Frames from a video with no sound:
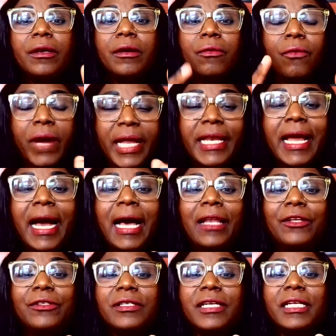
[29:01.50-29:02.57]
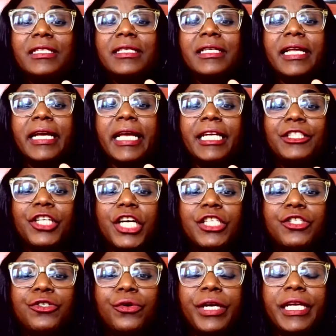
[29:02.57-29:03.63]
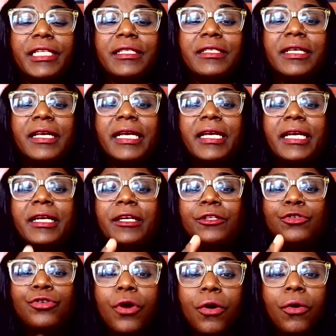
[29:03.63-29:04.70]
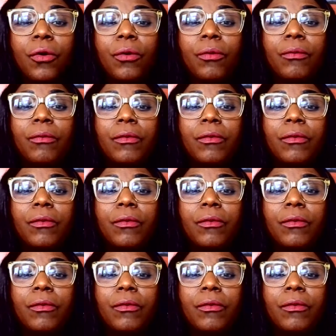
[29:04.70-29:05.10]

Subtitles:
when they are hallucinating, they can just do it. Two,